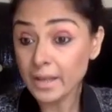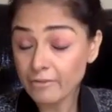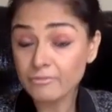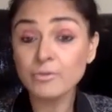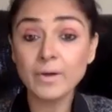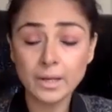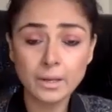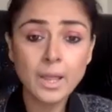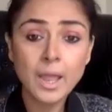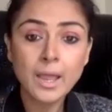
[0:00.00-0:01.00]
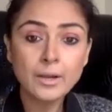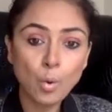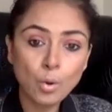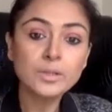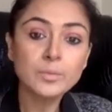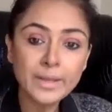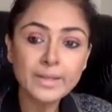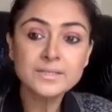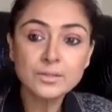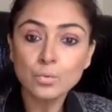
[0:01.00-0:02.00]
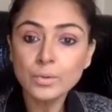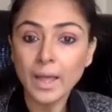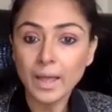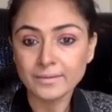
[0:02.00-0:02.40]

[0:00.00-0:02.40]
everyone and all the males know that.